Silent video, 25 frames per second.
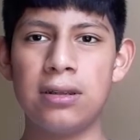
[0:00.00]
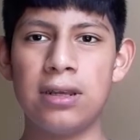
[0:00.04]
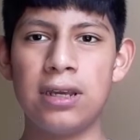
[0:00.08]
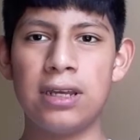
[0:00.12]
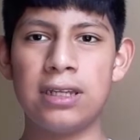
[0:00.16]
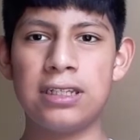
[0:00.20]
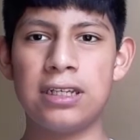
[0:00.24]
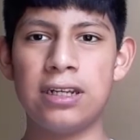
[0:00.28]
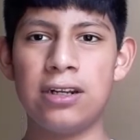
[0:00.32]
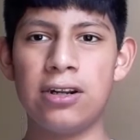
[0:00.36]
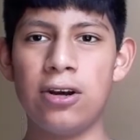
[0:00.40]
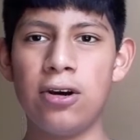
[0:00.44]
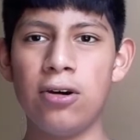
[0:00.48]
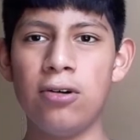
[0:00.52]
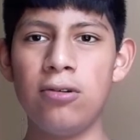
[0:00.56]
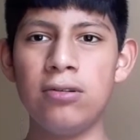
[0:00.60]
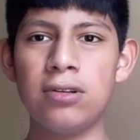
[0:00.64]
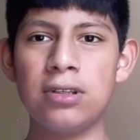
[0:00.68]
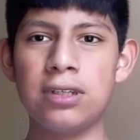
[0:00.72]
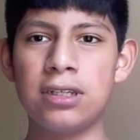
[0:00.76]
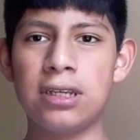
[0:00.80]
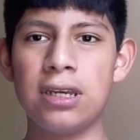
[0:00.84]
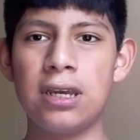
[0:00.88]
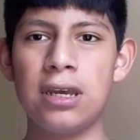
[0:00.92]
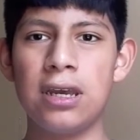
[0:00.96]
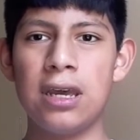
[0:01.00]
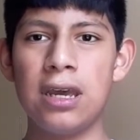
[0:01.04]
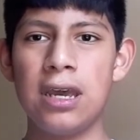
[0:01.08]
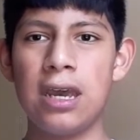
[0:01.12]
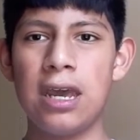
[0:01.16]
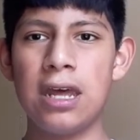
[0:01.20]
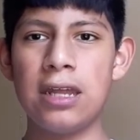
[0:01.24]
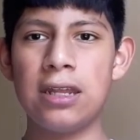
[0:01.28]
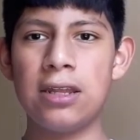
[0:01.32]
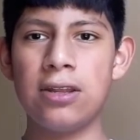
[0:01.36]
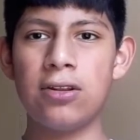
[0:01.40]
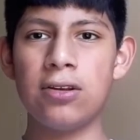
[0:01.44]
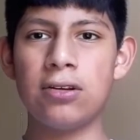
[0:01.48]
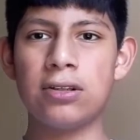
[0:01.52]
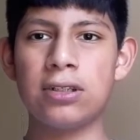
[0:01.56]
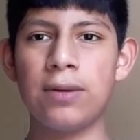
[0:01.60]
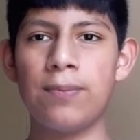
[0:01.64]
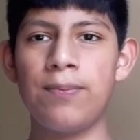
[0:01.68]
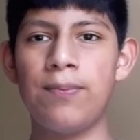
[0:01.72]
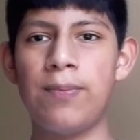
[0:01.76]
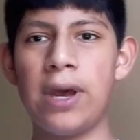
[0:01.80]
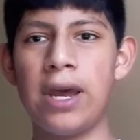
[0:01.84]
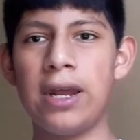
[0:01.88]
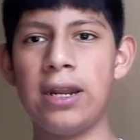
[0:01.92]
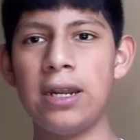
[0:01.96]
and then there's a
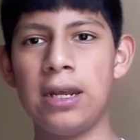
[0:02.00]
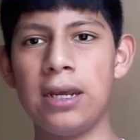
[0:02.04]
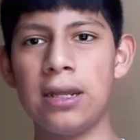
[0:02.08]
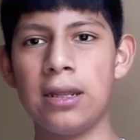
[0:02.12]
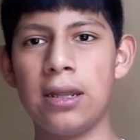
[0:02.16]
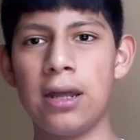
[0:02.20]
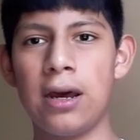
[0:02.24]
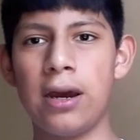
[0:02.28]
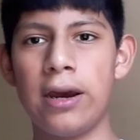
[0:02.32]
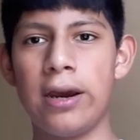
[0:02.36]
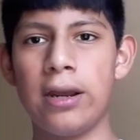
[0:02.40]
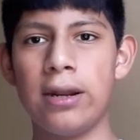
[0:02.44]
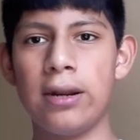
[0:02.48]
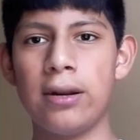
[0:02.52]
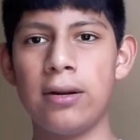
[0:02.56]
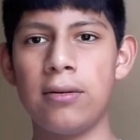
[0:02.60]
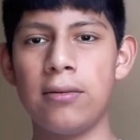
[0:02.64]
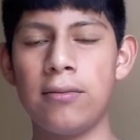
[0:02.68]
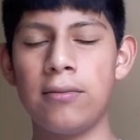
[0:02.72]
bendy line.